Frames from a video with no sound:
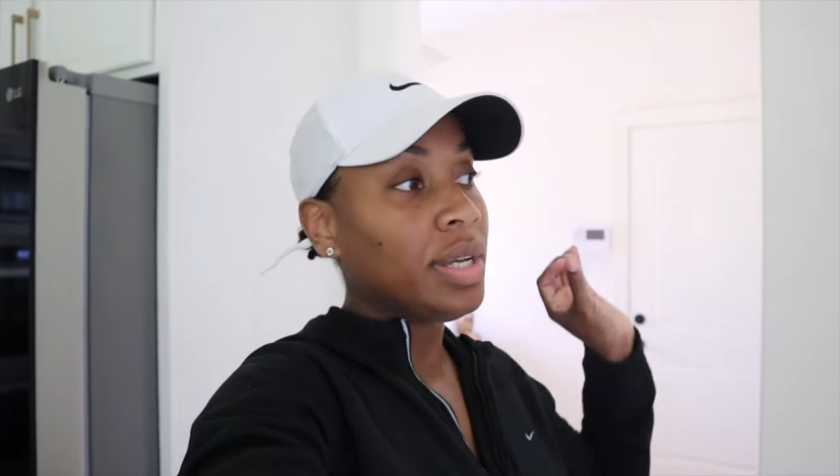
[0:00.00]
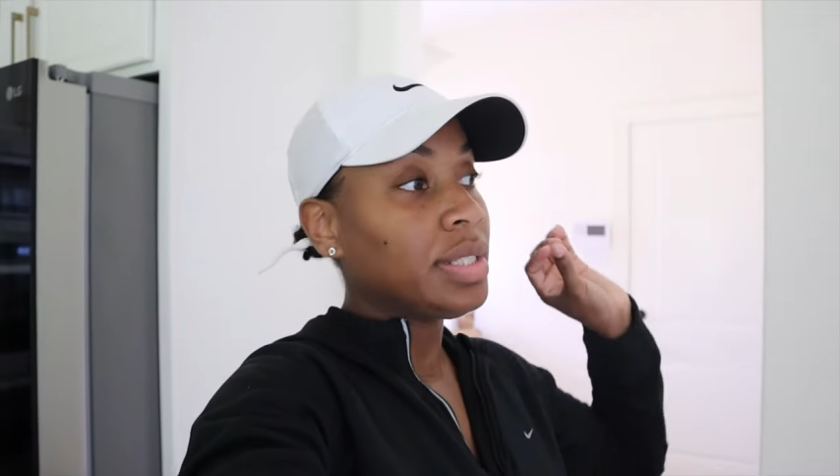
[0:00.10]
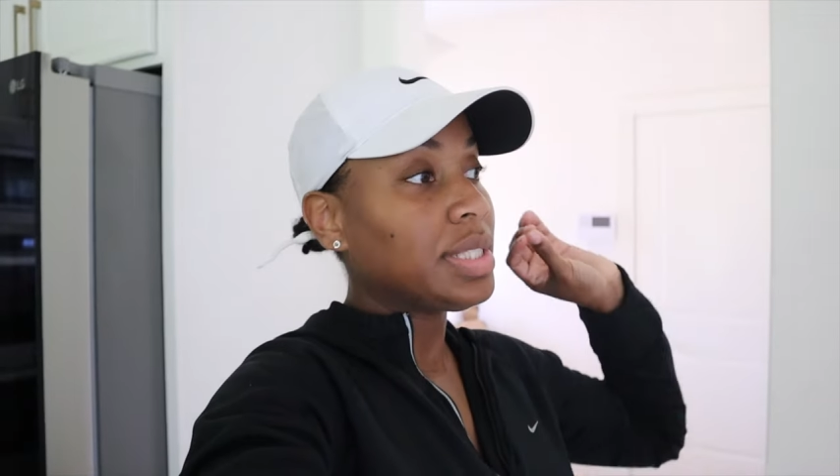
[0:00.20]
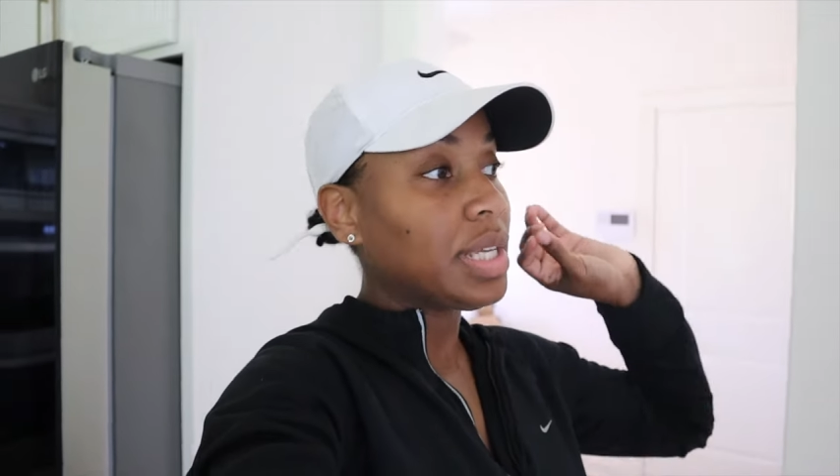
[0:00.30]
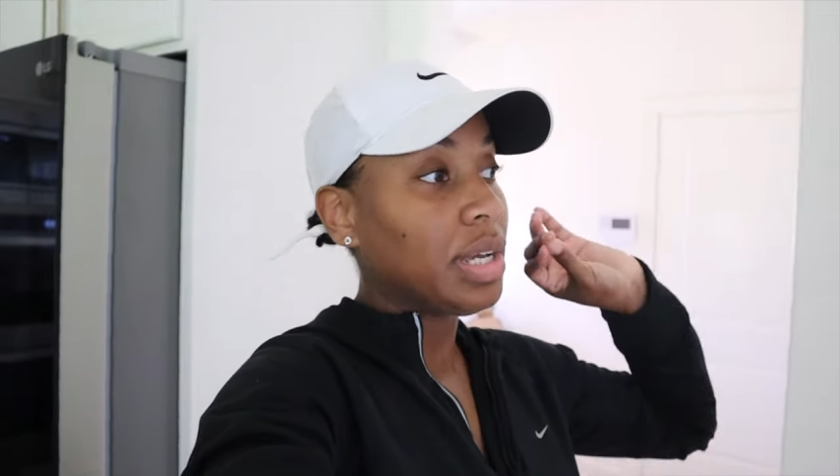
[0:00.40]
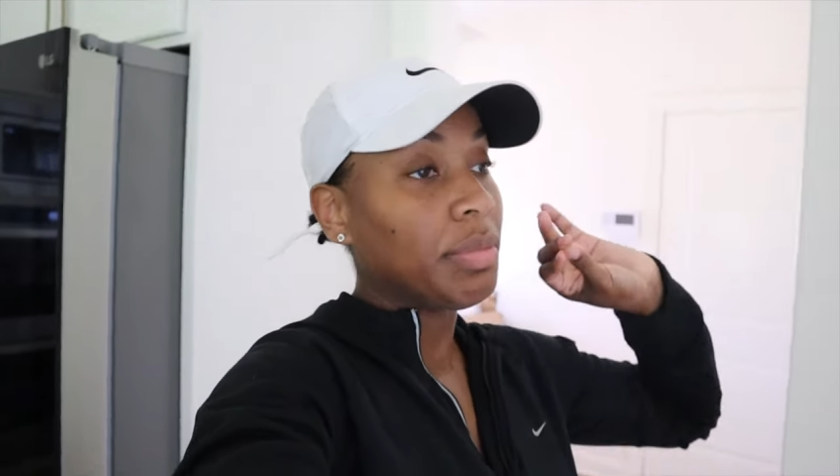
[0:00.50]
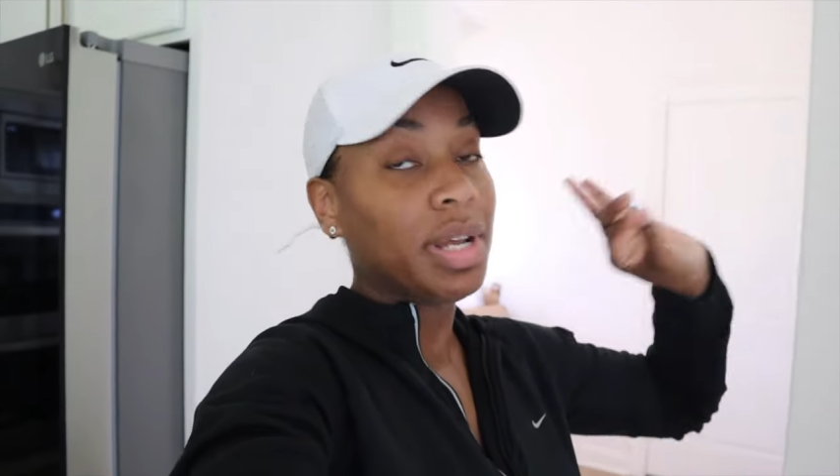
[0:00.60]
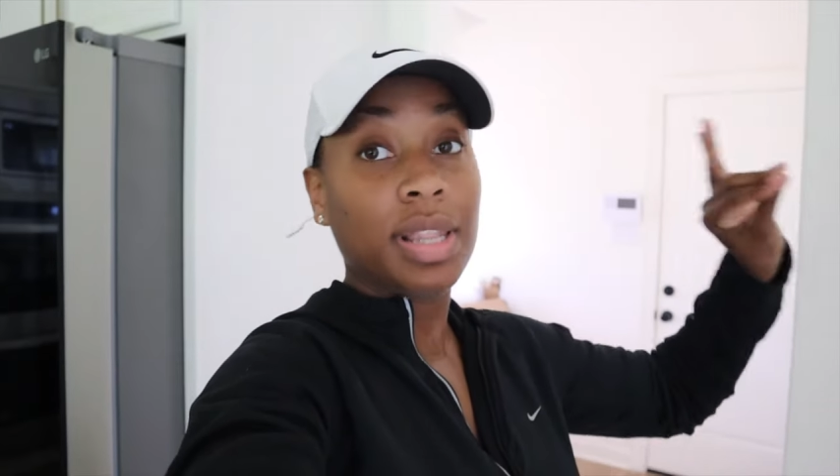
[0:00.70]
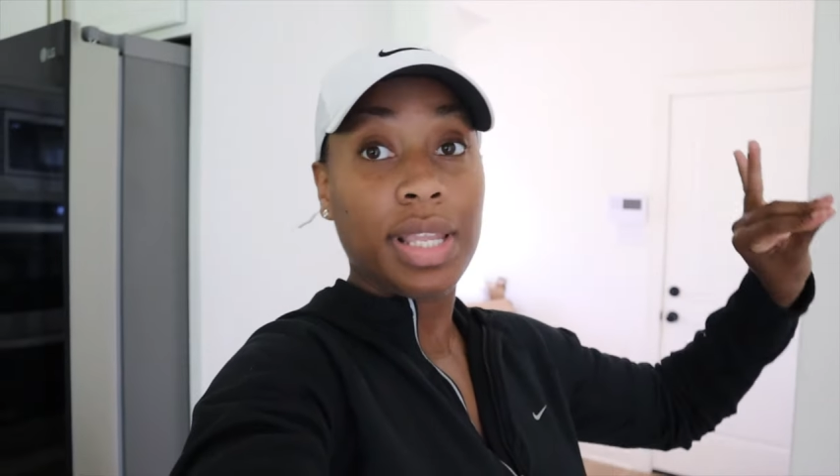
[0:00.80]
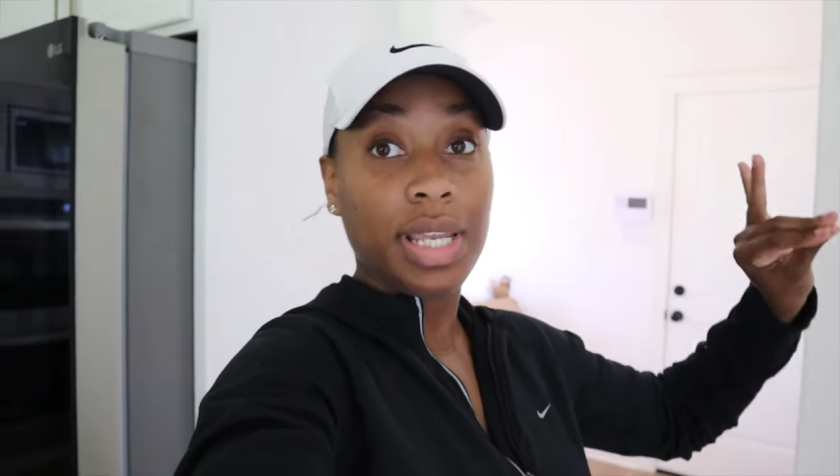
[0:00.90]
some
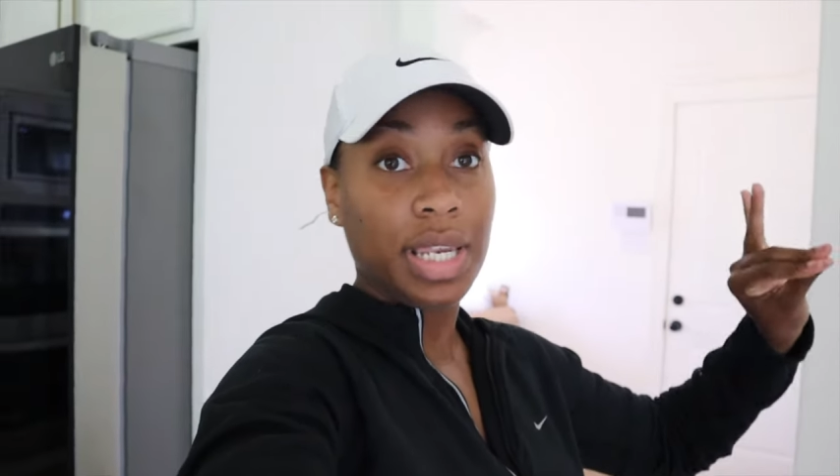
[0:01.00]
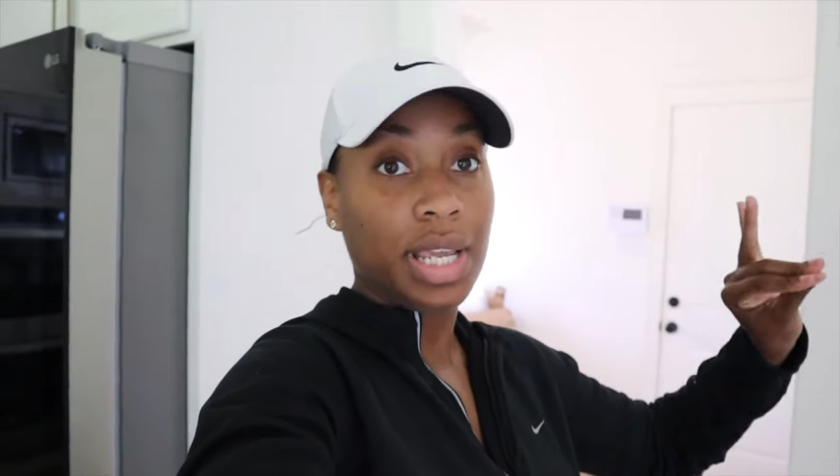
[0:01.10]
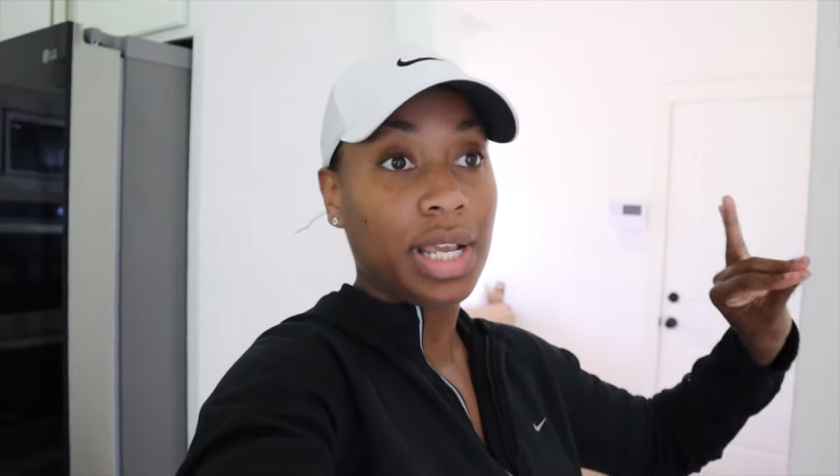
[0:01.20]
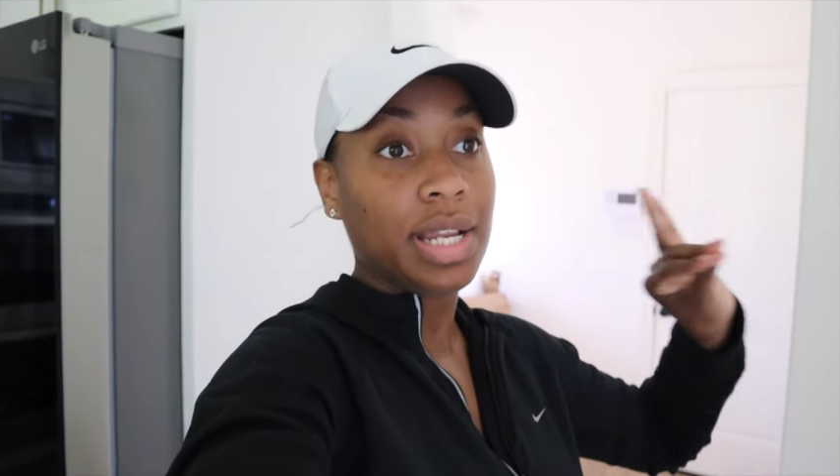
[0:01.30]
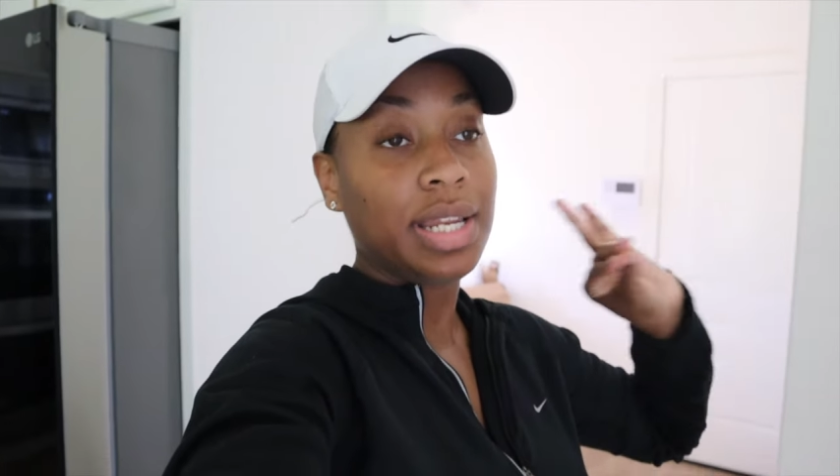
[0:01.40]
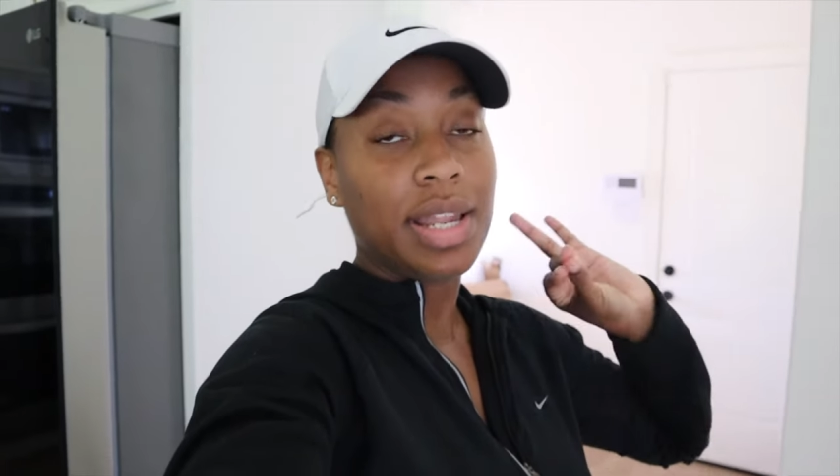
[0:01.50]
cleaning.